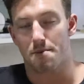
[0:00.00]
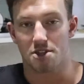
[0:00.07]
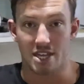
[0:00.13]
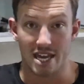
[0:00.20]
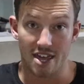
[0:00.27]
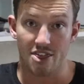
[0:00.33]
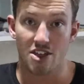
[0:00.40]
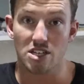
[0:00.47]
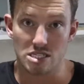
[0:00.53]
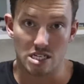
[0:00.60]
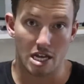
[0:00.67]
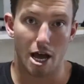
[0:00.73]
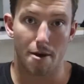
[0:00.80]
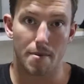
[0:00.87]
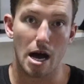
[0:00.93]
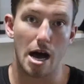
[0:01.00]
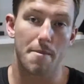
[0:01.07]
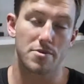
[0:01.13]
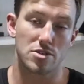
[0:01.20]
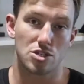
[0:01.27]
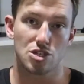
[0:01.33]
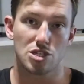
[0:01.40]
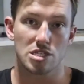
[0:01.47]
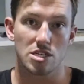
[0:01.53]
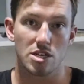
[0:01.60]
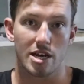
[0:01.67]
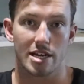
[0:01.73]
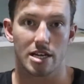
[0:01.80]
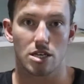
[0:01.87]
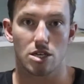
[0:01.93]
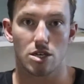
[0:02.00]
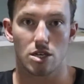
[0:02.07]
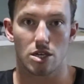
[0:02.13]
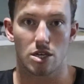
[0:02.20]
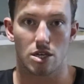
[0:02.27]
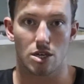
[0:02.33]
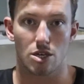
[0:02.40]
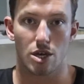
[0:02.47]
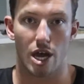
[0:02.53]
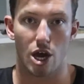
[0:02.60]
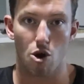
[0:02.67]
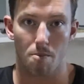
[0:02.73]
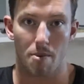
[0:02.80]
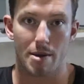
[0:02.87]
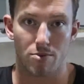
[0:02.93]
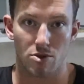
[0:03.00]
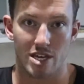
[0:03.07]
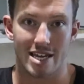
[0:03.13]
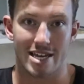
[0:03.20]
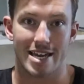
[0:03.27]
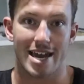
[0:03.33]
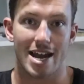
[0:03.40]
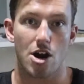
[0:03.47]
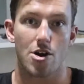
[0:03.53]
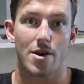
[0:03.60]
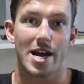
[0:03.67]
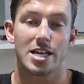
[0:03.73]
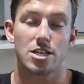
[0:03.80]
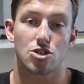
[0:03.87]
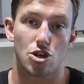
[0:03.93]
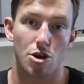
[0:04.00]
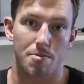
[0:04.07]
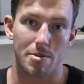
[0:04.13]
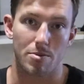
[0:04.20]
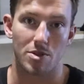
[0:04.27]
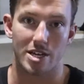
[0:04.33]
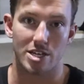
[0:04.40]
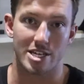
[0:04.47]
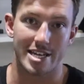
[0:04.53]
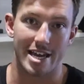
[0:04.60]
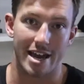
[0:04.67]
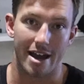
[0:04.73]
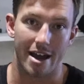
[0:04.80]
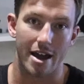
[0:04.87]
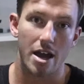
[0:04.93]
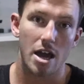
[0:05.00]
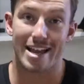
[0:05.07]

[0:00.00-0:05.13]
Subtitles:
But they're things that come up, and you just like you help people that you care about, you show people that you care,